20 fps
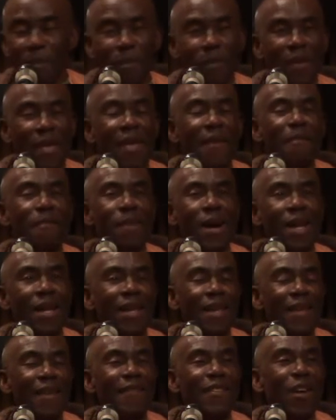
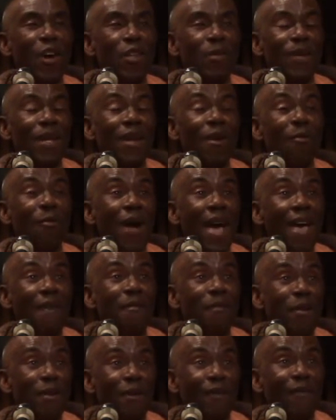if the husband and wife,
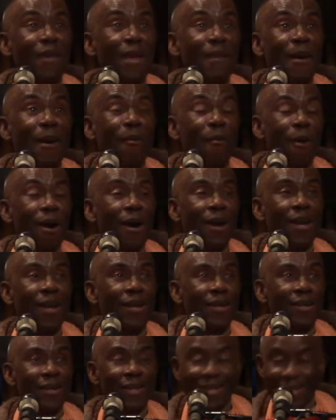both of them are
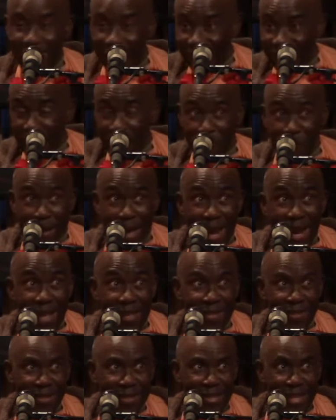working, there is a
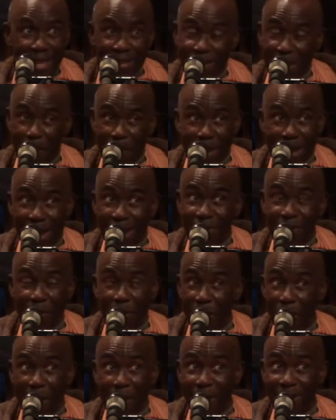balance. There's a balance
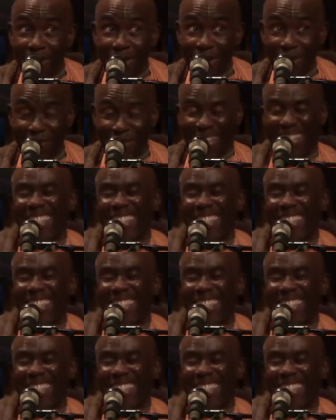of power shift.